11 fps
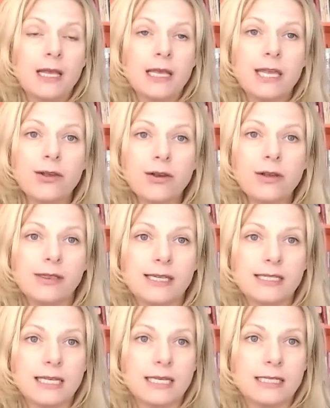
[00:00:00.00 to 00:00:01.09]
Here,
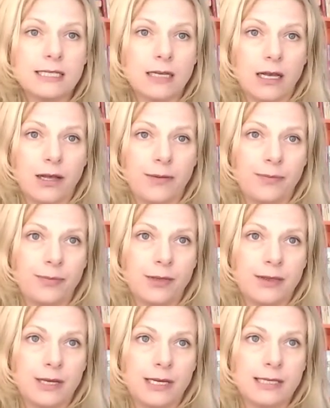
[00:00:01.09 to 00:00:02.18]
this is
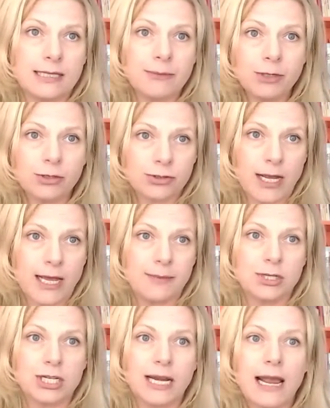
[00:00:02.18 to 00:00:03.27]
the Seminole tribe
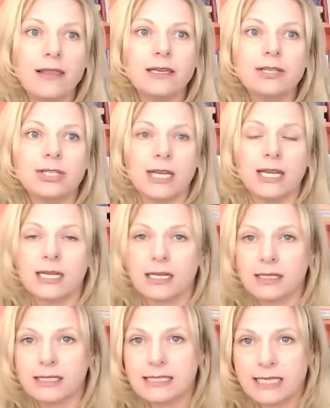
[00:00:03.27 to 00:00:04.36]

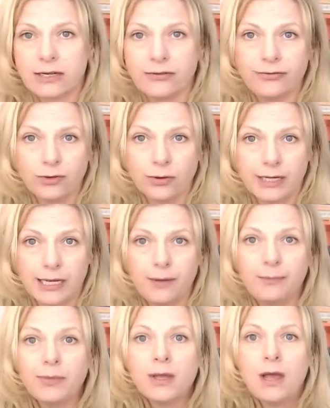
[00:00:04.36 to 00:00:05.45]
challenging the state of
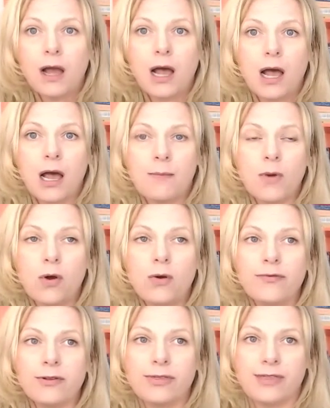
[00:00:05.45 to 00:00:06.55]
Florida
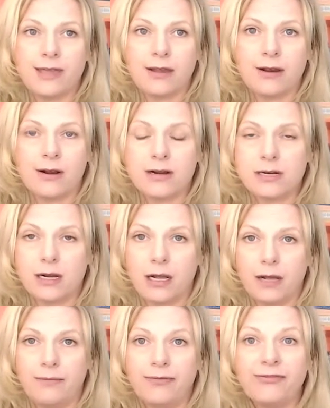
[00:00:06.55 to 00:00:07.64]
over their
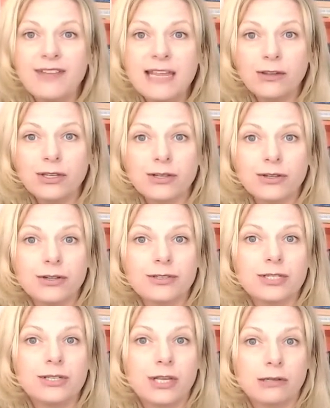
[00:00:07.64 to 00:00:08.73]
failure
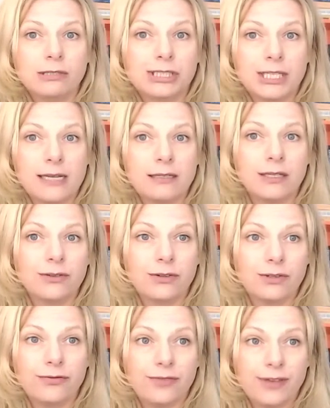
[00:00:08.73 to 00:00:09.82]
to negotiate in
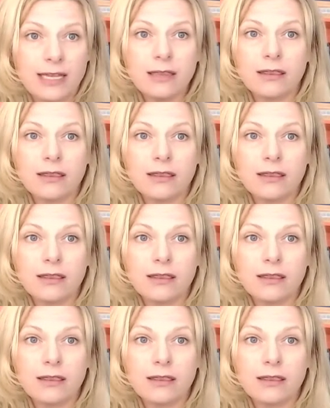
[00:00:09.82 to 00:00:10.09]
good faith